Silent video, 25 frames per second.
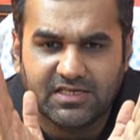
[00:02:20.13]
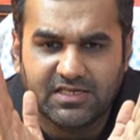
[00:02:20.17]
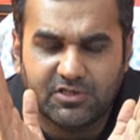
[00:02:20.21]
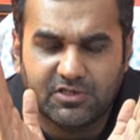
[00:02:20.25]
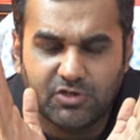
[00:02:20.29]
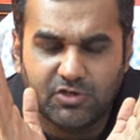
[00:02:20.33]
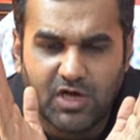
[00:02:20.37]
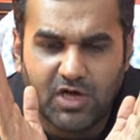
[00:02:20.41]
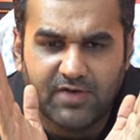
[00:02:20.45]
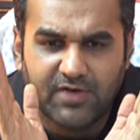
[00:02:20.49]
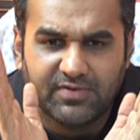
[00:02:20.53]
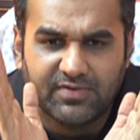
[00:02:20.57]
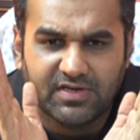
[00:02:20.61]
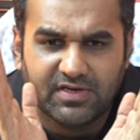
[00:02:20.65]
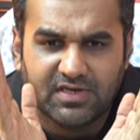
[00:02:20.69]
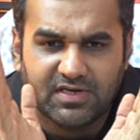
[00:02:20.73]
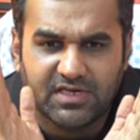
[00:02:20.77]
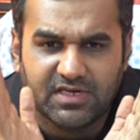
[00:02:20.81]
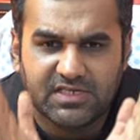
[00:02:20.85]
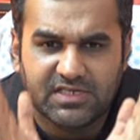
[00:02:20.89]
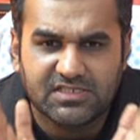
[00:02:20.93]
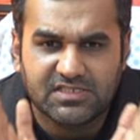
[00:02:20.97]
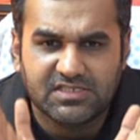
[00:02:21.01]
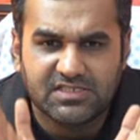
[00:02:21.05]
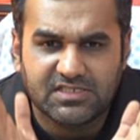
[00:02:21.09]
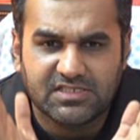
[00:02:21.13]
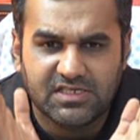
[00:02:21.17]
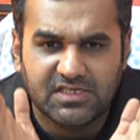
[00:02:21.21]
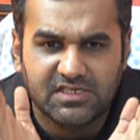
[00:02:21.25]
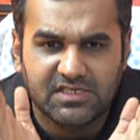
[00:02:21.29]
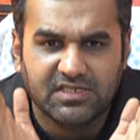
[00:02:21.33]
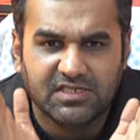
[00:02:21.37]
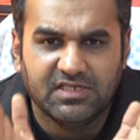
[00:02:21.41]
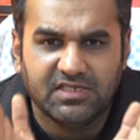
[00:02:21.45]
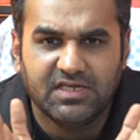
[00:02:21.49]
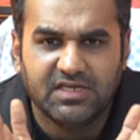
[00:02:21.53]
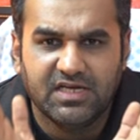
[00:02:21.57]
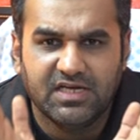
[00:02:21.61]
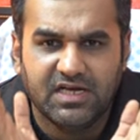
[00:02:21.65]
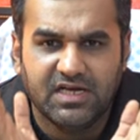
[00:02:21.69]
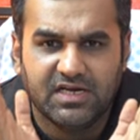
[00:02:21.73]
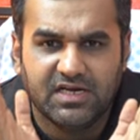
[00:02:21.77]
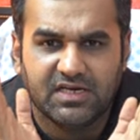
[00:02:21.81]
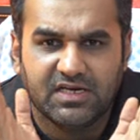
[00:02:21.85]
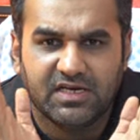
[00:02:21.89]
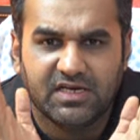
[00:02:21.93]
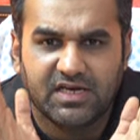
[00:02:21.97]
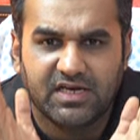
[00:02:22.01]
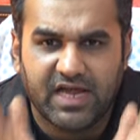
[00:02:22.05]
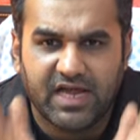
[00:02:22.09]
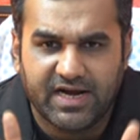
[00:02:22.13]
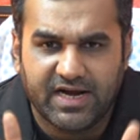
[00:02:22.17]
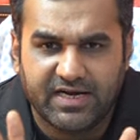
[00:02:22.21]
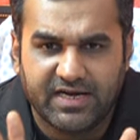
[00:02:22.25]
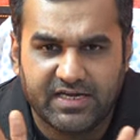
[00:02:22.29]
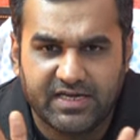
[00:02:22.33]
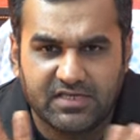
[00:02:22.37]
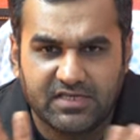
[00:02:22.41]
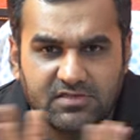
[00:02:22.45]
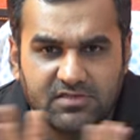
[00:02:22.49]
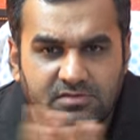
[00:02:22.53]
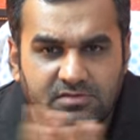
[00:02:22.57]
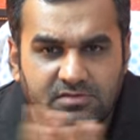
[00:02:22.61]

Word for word: you have a crystal clear clarity.